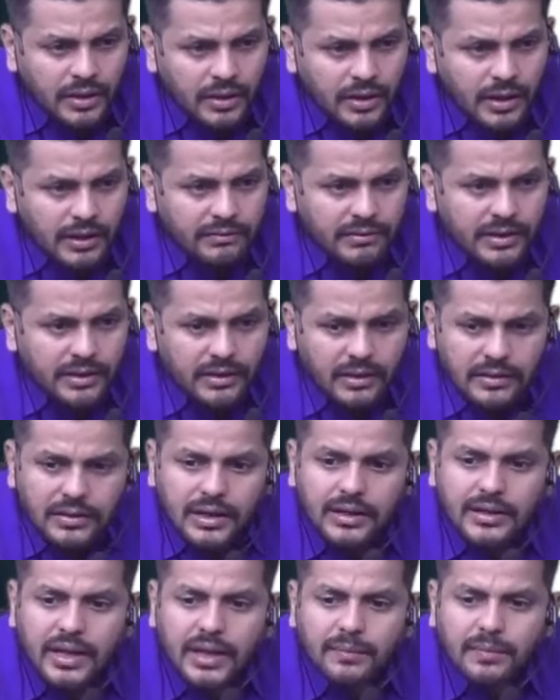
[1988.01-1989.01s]
And when
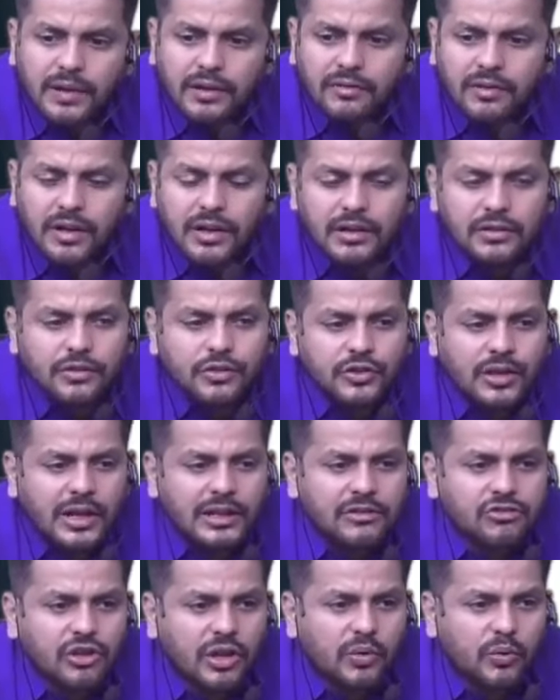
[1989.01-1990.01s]
that time the world's
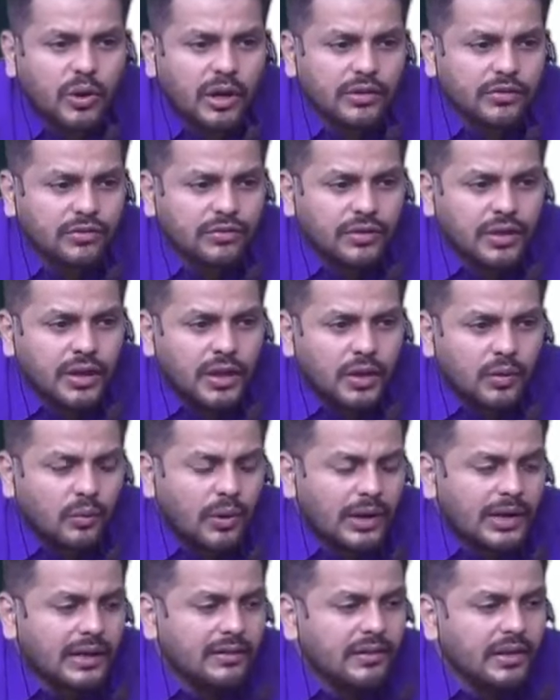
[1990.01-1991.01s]
culture was,
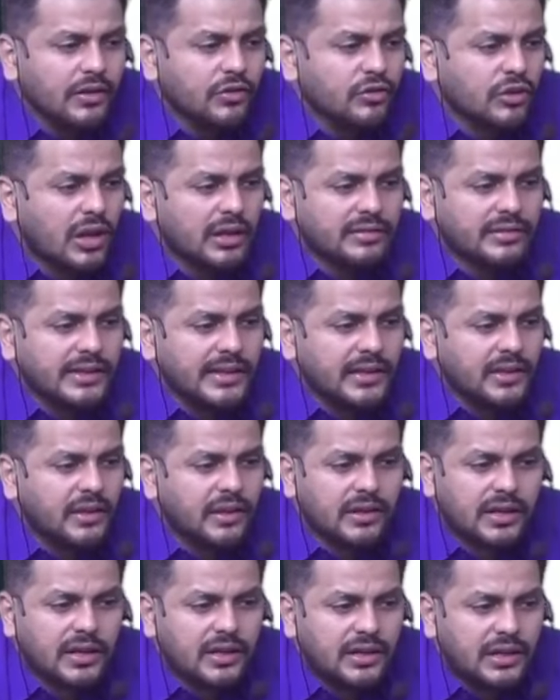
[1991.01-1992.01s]
whatever is costly in your
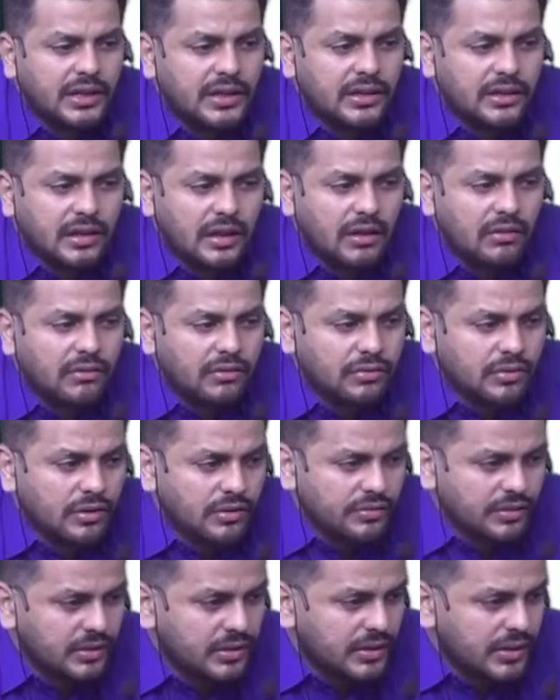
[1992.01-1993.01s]
country,
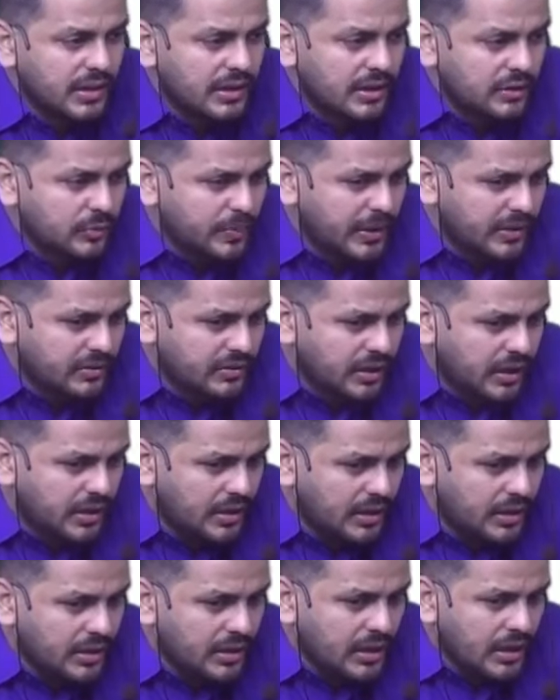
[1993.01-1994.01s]
outsource it to the next best
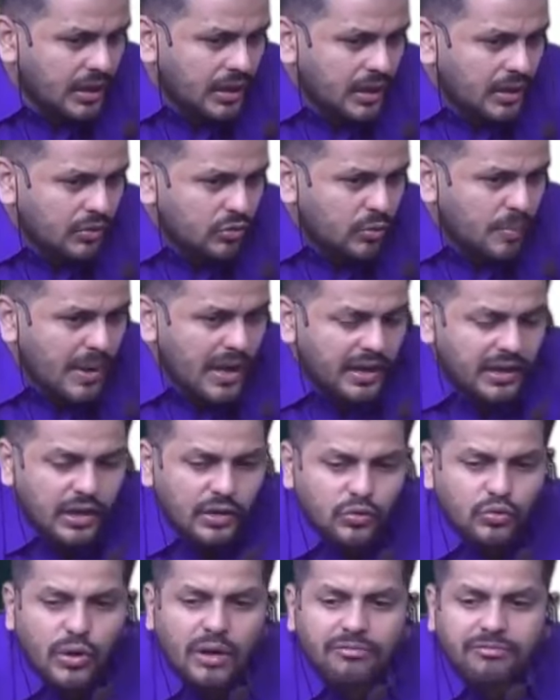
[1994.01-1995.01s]
country. So making
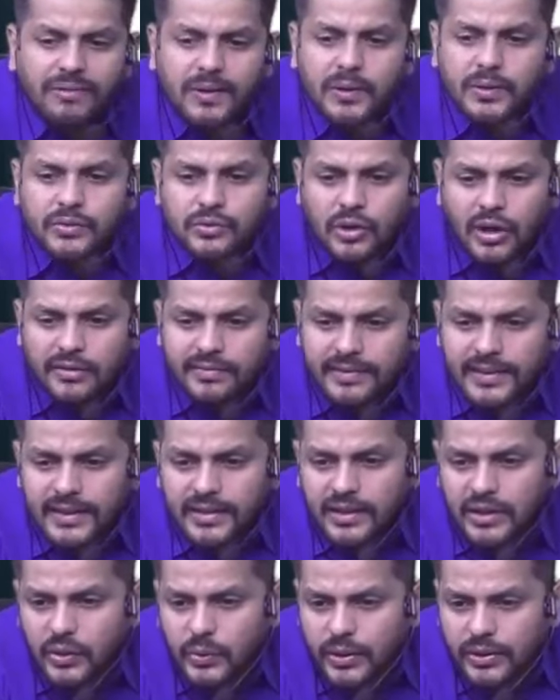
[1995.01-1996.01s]
software was costly in
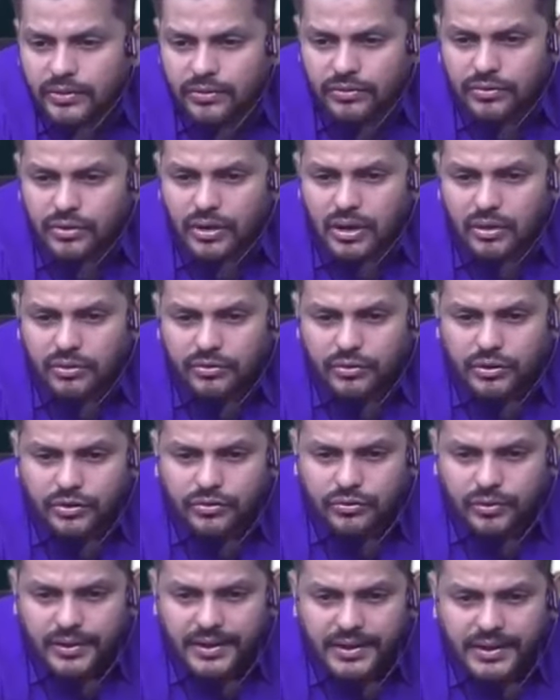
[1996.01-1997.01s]
the US, so outsourced
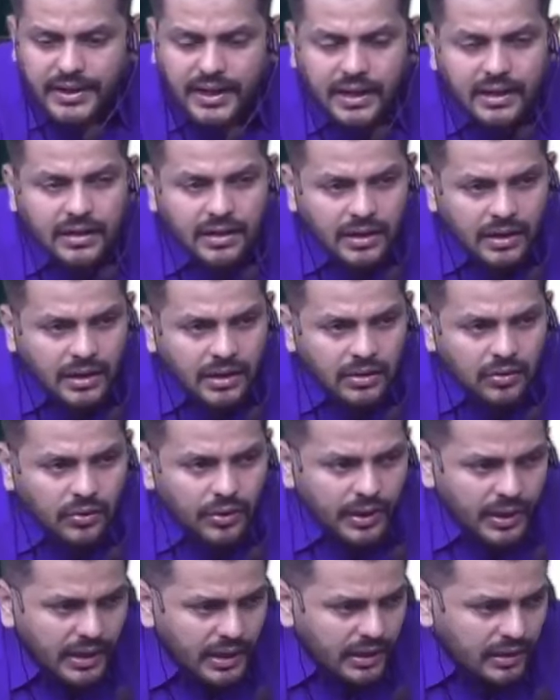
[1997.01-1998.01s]
to India.
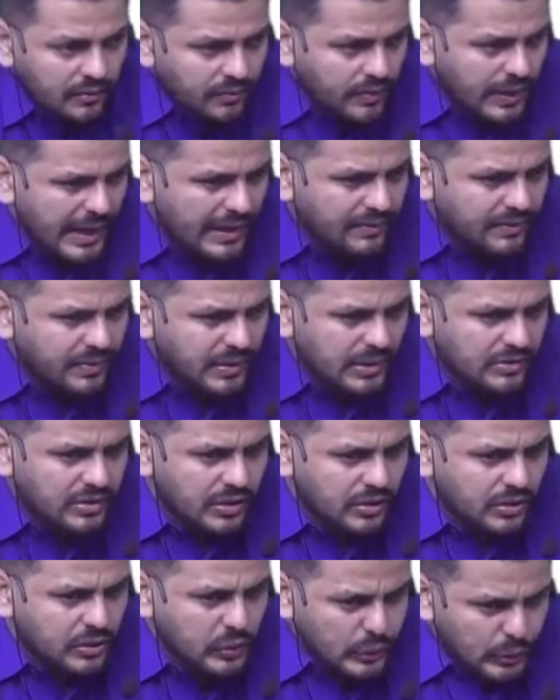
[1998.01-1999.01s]
Today, we have such a
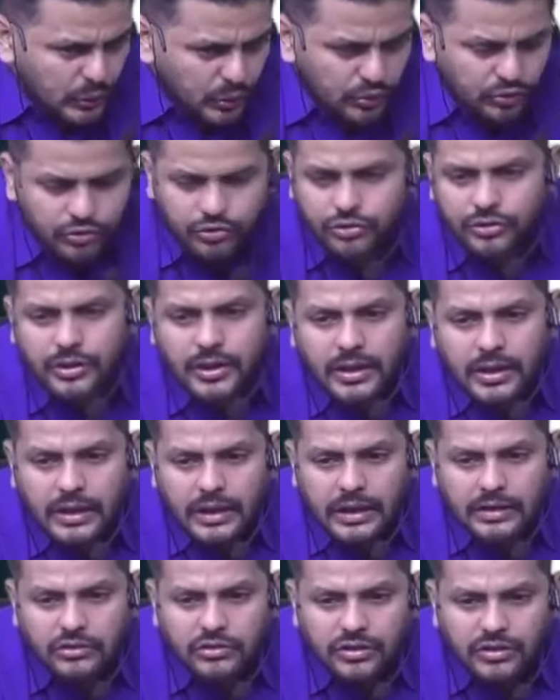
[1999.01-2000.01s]
huge
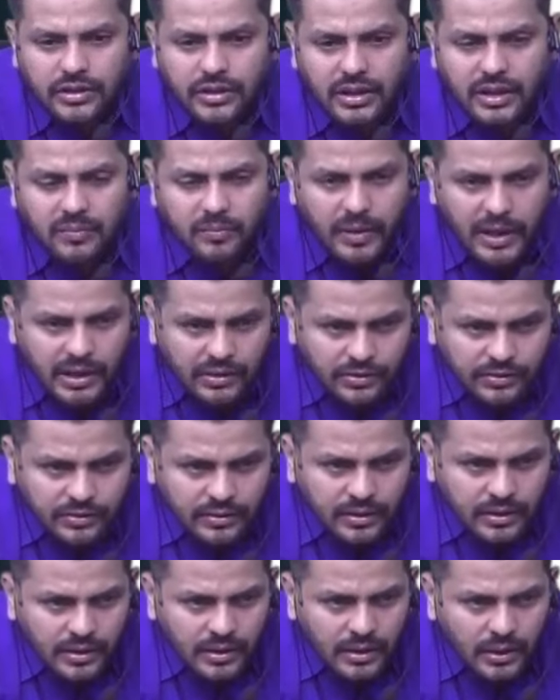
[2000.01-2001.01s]
engineering base
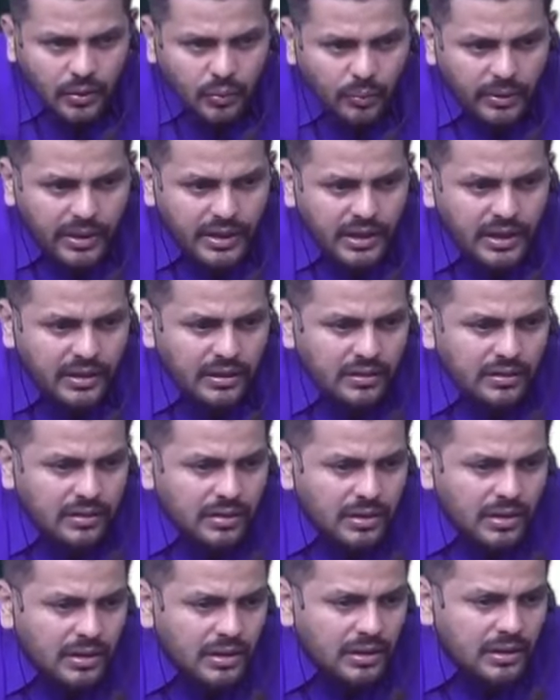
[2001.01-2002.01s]
wherein,
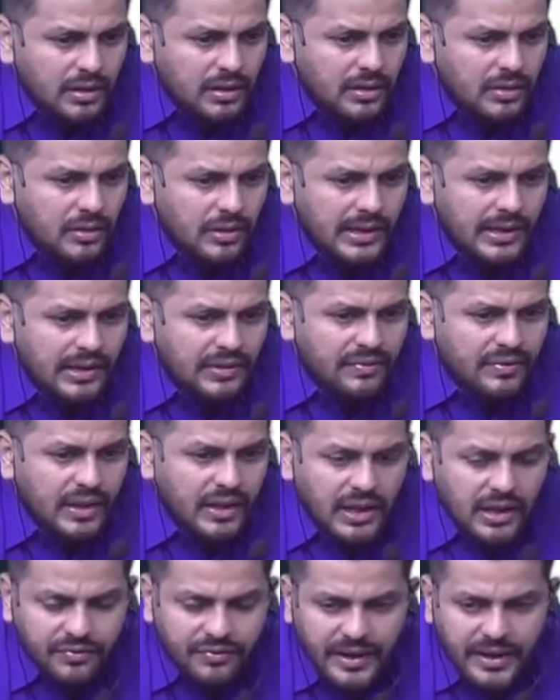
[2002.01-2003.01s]
you know, like if there
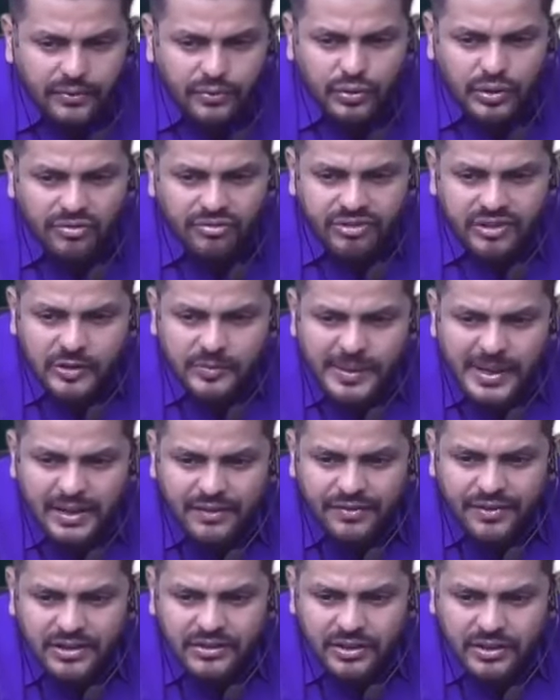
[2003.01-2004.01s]
are 5 softwares
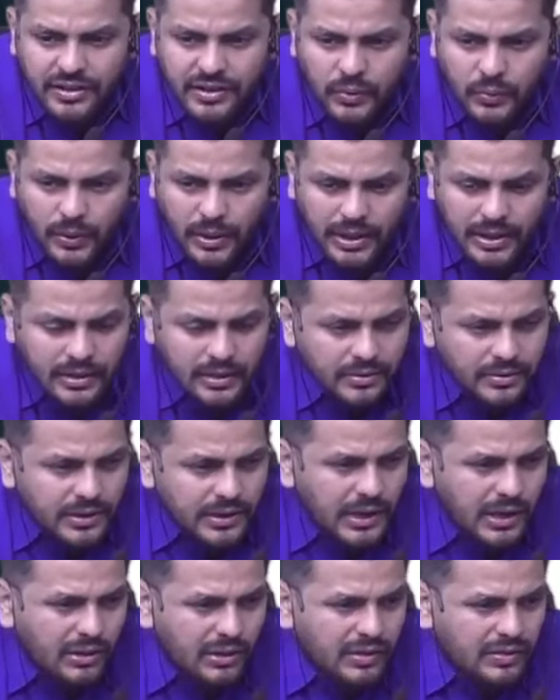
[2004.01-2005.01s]
manufactured in the world,
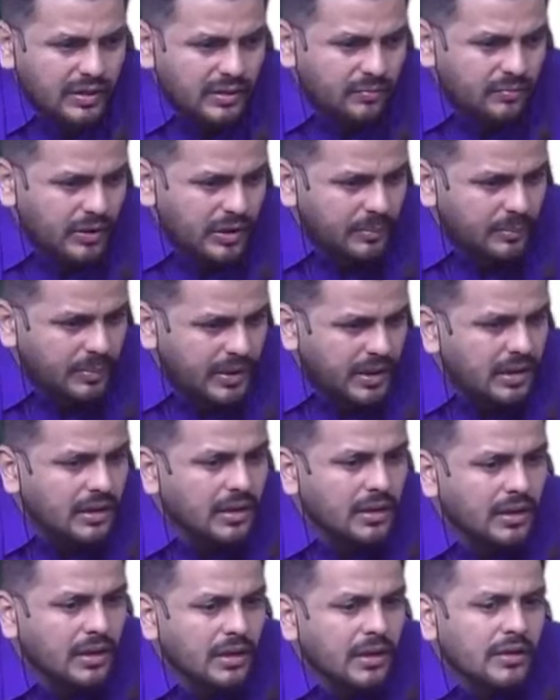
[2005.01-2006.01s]
3 out of them will be
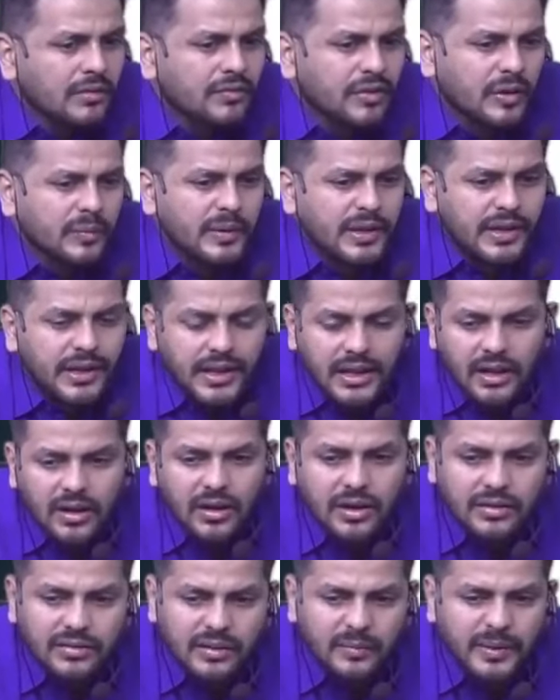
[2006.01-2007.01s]
from India
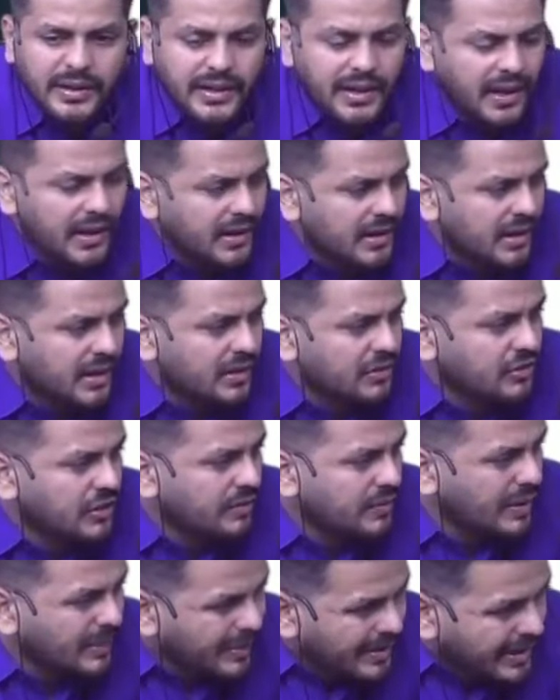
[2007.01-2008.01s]
or some Indian connection
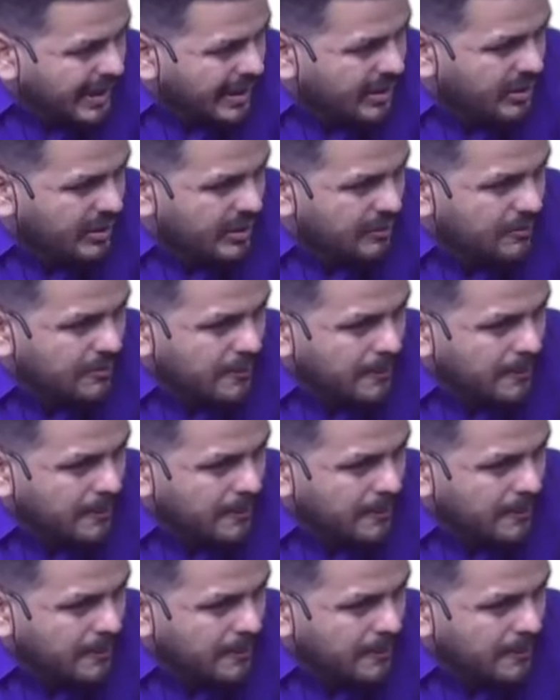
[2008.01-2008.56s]
will be there to them.